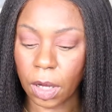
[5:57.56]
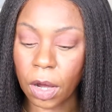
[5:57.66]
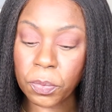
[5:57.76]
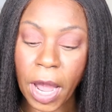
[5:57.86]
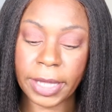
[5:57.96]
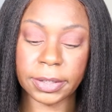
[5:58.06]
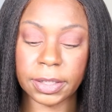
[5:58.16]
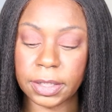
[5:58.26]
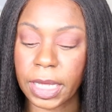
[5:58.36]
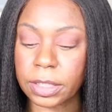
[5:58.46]
All right,
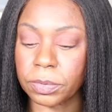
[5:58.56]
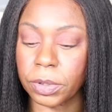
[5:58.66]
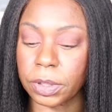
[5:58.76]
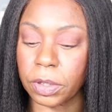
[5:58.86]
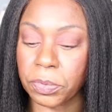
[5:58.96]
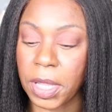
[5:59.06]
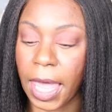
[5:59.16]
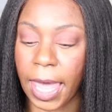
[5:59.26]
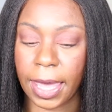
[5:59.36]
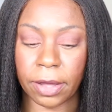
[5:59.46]
the next one that we
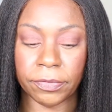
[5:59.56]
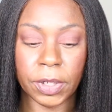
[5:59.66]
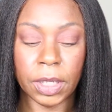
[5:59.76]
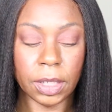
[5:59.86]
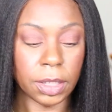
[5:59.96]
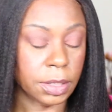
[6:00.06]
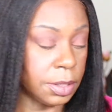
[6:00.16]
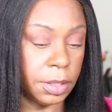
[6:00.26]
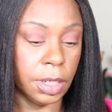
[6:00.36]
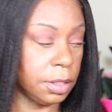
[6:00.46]
have is
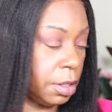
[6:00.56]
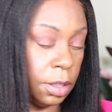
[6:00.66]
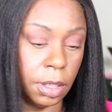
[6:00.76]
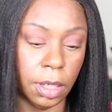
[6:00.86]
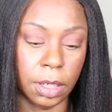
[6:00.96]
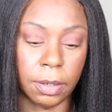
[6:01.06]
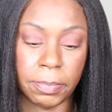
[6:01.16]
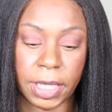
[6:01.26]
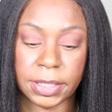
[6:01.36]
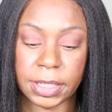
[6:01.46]
another uh,
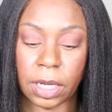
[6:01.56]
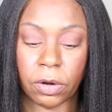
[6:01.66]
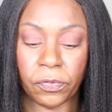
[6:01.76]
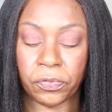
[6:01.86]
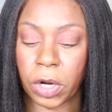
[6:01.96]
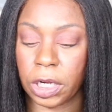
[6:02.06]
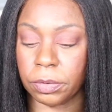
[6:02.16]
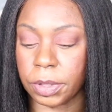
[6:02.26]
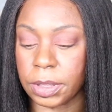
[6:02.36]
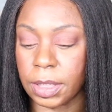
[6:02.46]
Mancera
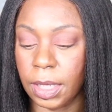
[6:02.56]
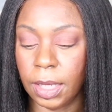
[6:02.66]
fragrance,